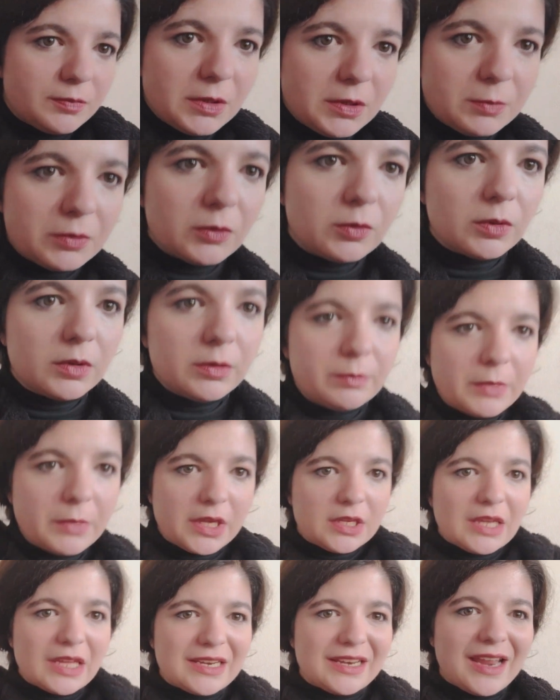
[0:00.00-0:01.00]
people will
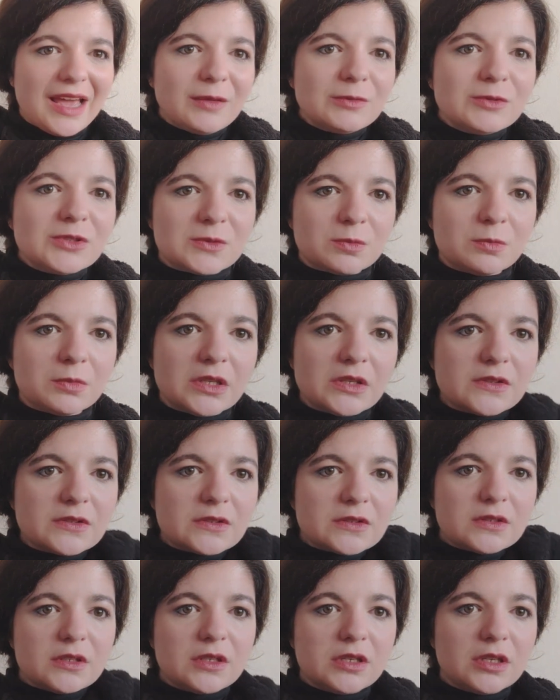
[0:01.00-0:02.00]
make
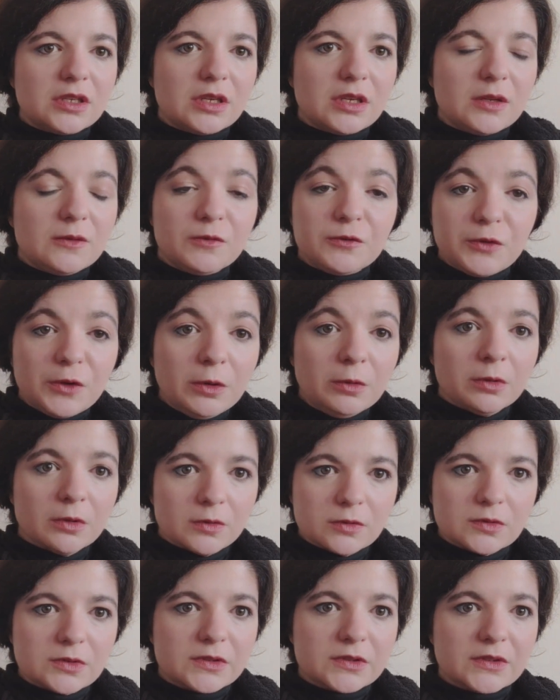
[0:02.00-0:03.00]
announcements in
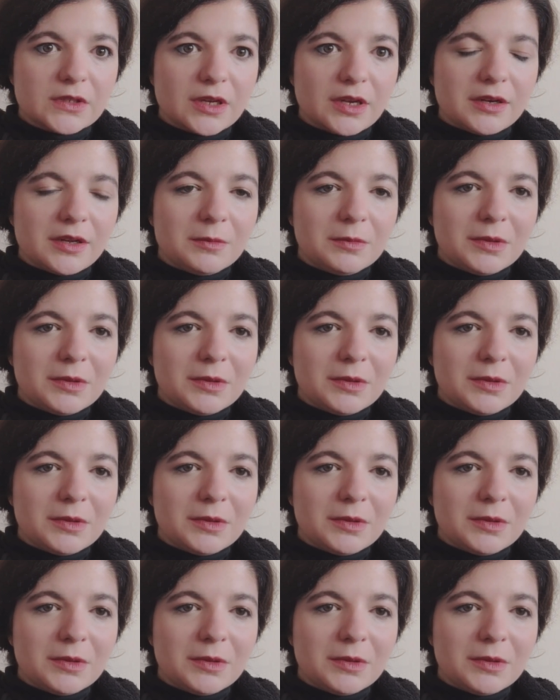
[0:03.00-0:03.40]
funerals. And I'm